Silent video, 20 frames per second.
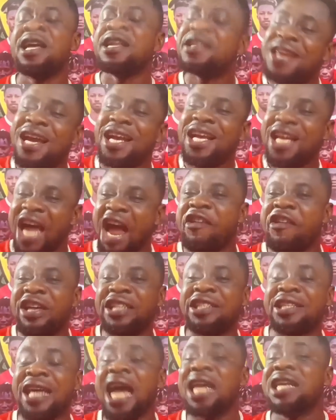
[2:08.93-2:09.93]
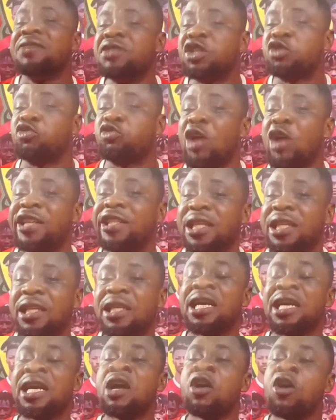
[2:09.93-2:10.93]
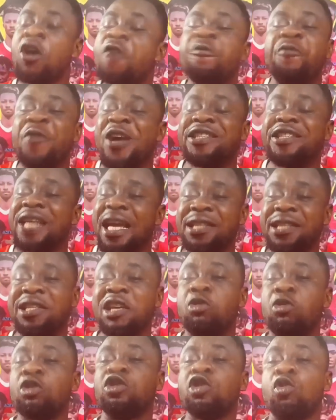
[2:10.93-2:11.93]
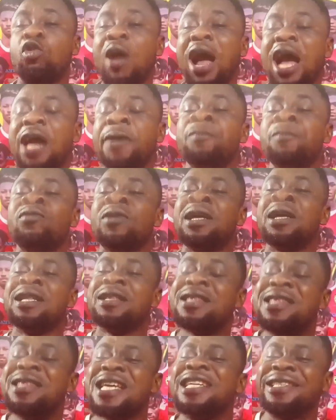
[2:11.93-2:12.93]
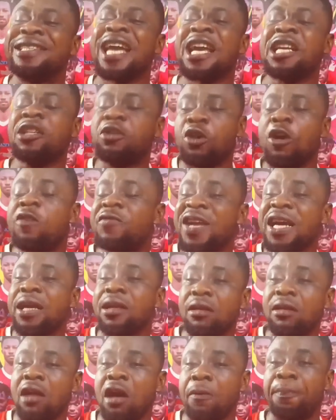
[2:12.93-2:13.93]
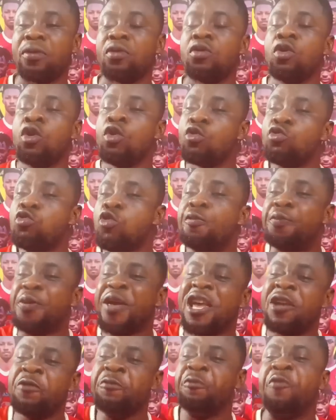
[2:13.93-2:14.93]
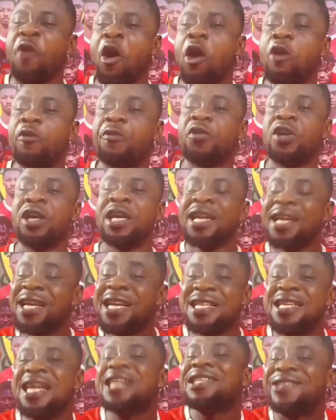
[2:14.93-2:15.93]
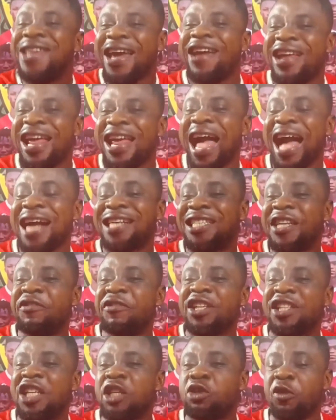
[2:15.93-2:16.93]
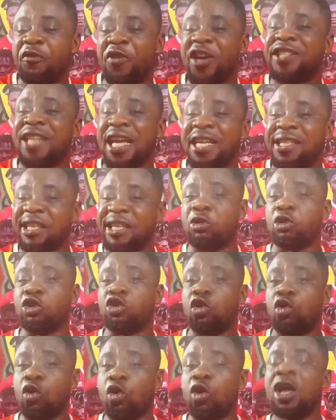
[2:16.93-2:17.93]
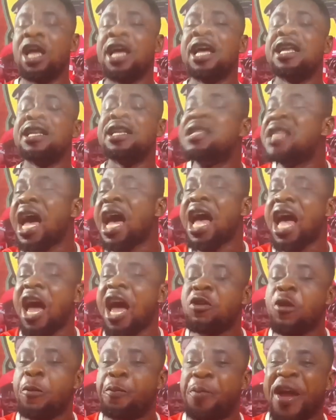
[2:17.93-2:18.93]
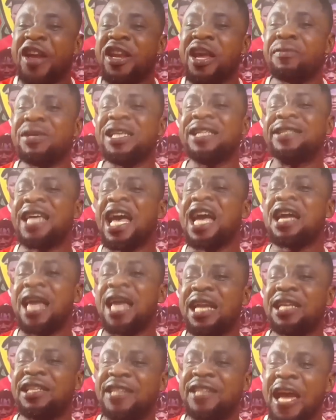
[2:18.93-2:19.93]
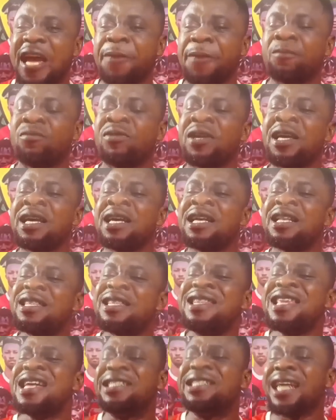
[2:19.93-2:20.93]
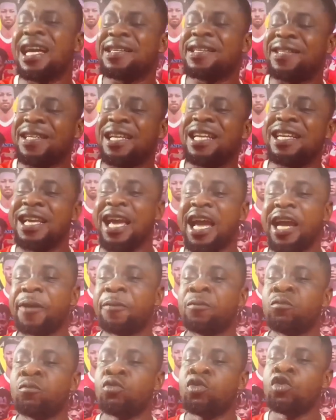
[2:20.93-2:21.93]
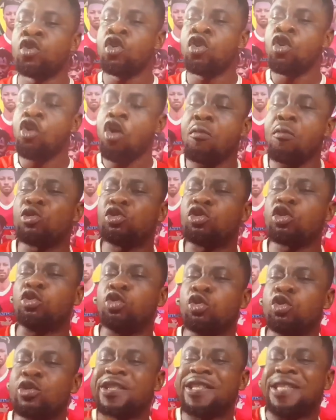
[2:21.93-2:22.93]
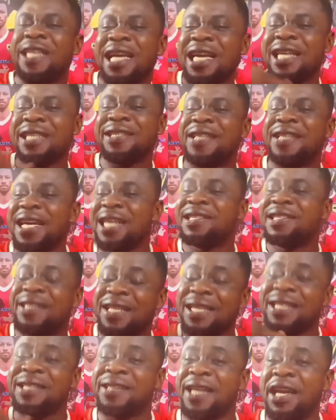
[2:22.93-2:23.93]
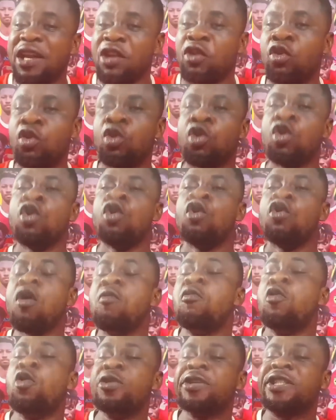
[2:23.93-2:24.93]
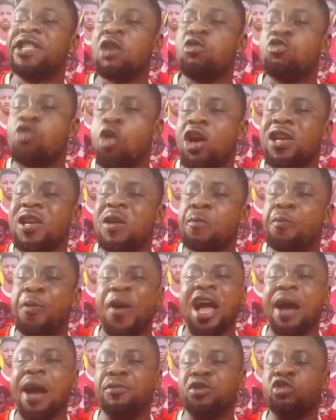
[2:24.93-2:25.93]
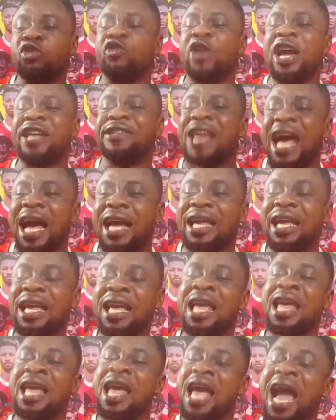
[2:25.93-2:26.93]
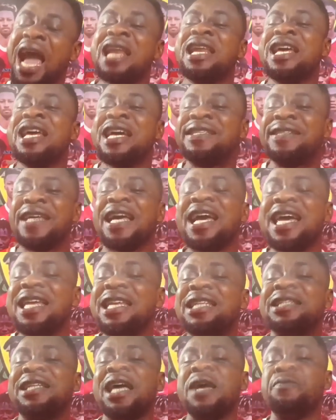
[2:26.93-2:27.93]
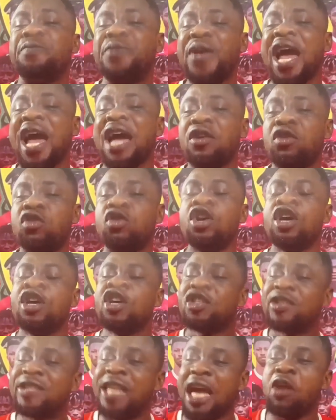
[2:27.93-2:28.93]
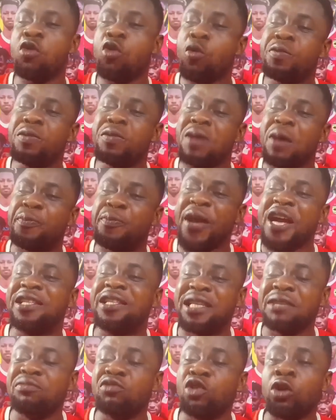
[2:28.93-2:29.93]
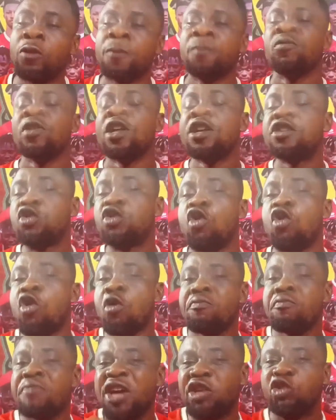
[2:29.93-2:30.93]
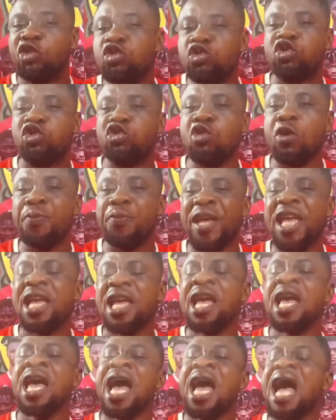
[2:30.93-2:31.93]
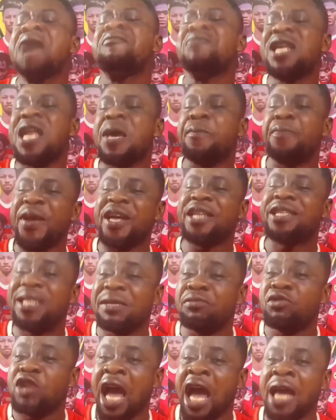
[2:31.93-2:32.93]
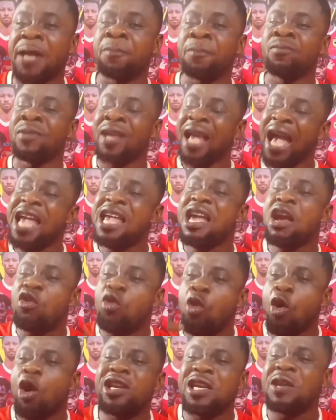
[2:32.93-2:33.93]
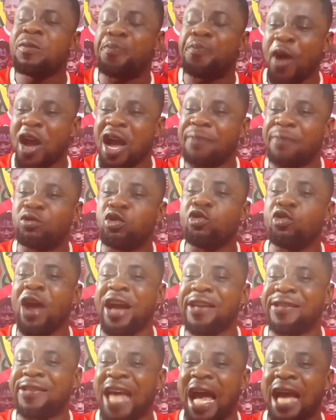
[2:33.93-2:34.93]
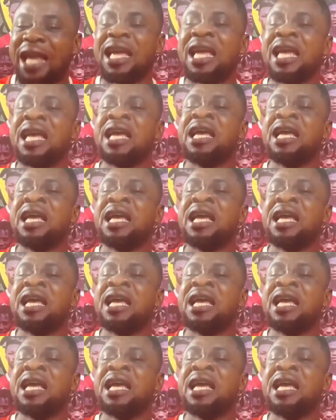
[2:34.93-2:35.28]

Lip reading: the current administration of Asante Kotoko. Legends of the club will be involved in the daily activities of Asante Kotoko. Now, an opinion in second is that legends in there. I want to do sing, you know. I want to say, Golden Boy up to Razak. And he say, anytime piano, say, Obi be a team, no. So, I'm going to choose Obi. I'm going to be a team now. And you're Golden Boy up to Razak.